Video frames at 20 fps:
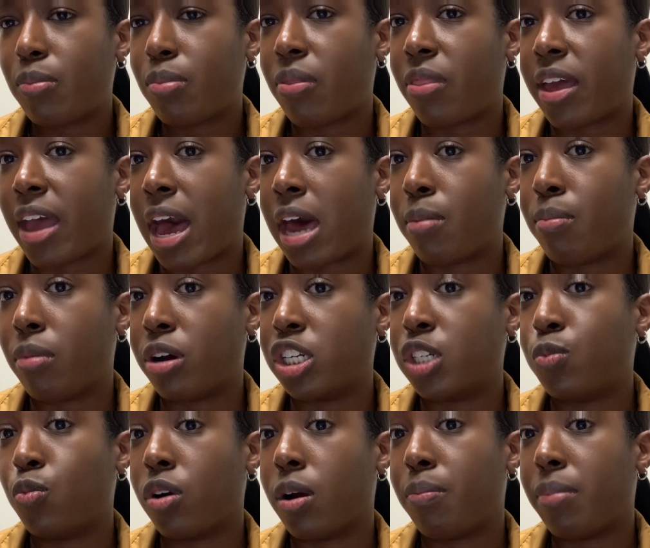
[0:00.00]
but they had much
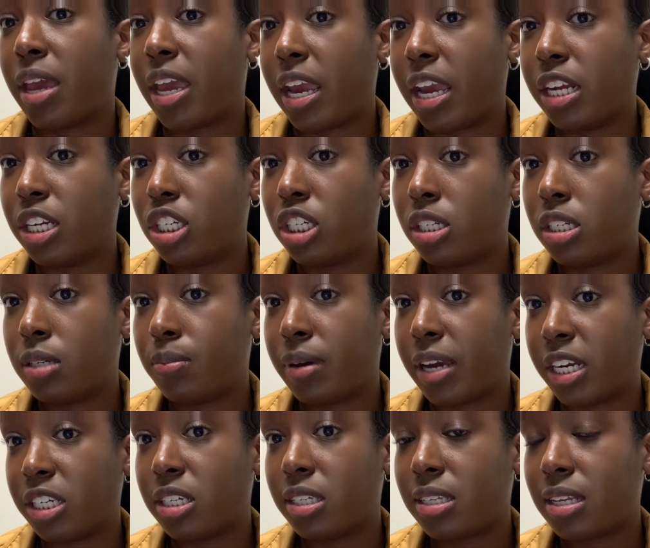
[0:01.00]
more
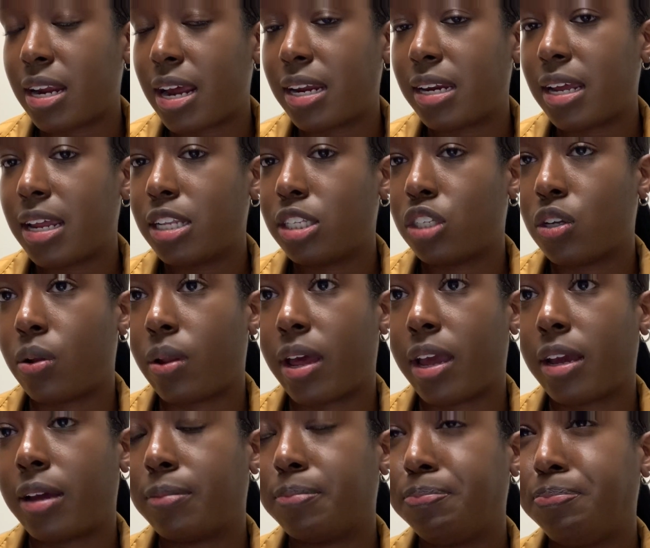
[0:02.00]
pages than I did. So like